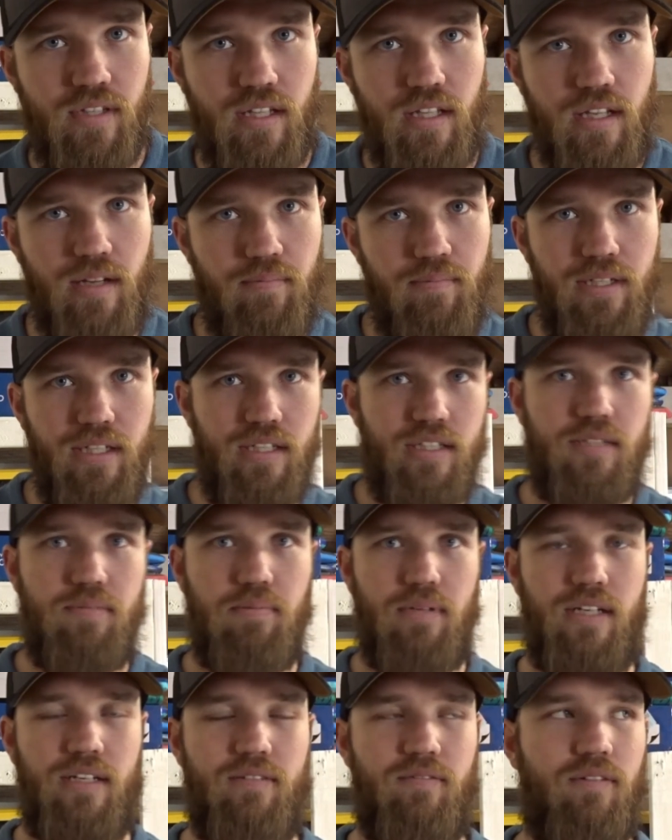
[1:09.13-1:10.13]
let me
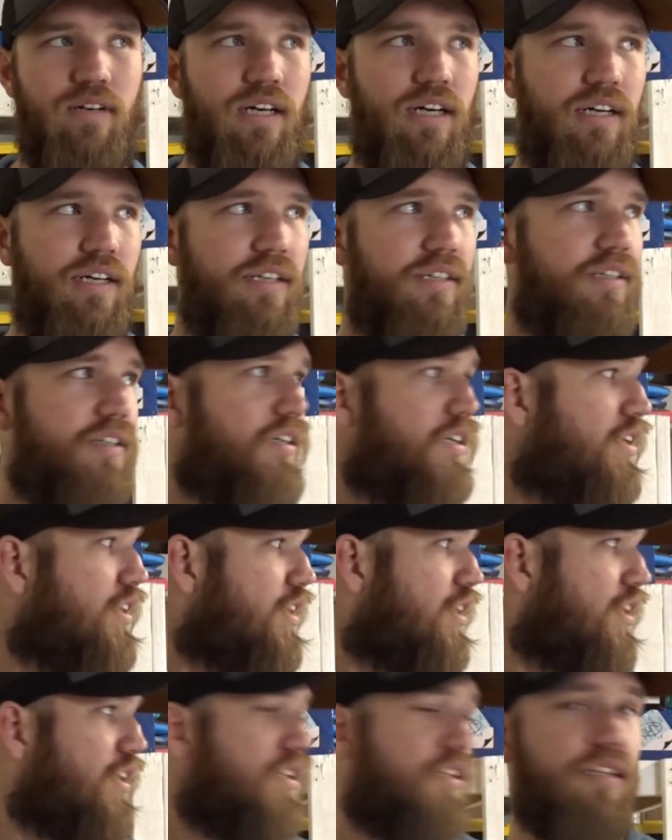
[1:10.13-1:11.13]
explain why.
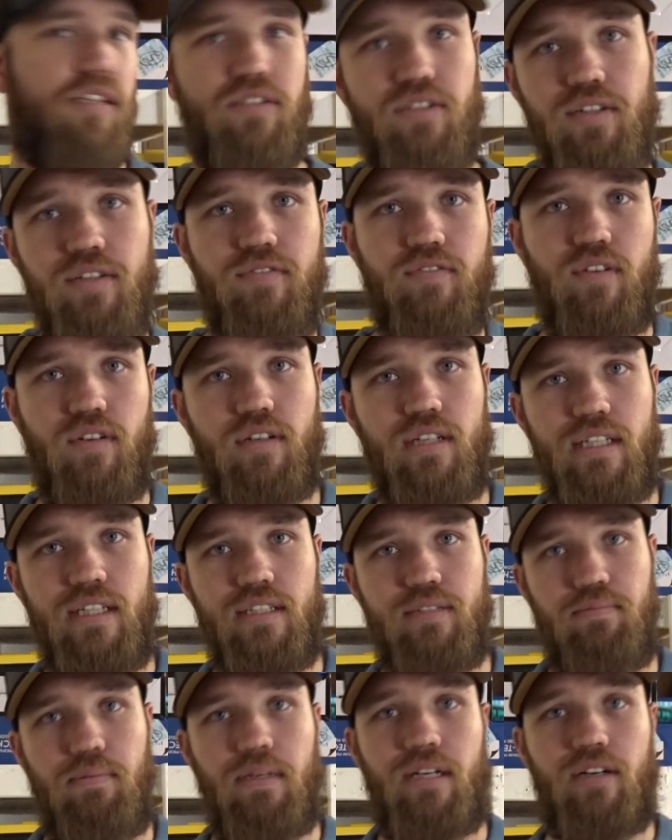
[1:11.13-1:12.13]
The 240
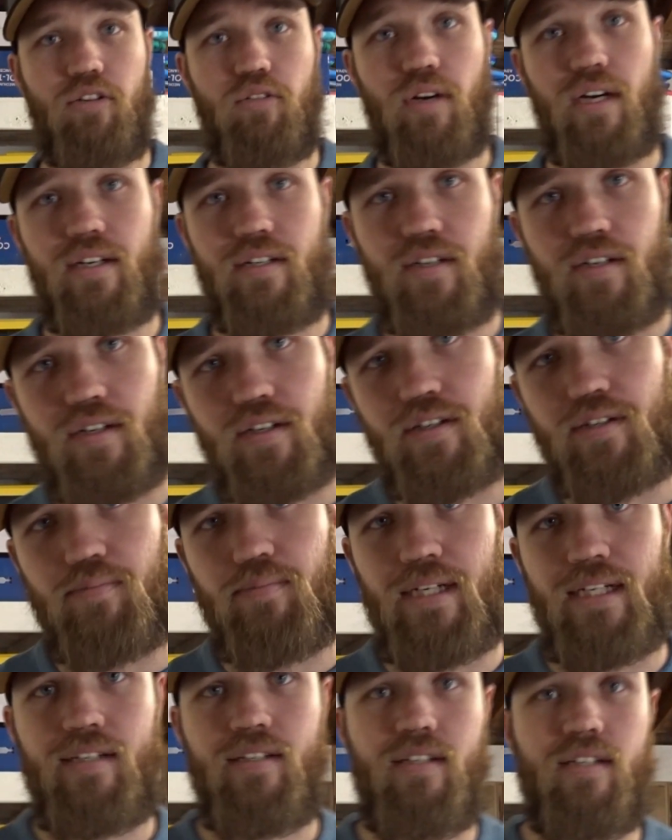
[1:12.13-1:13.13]
has been a great car to
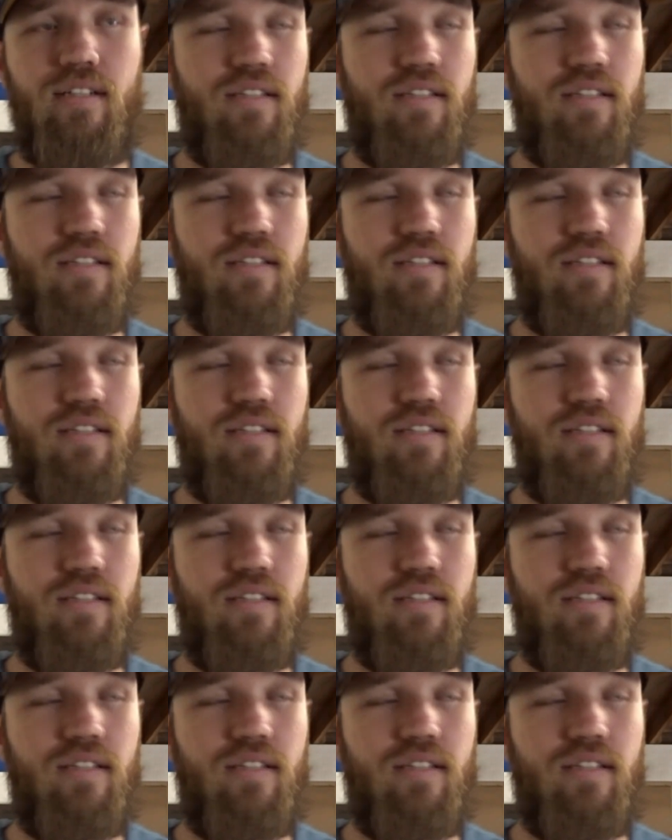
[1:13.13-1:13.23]
me.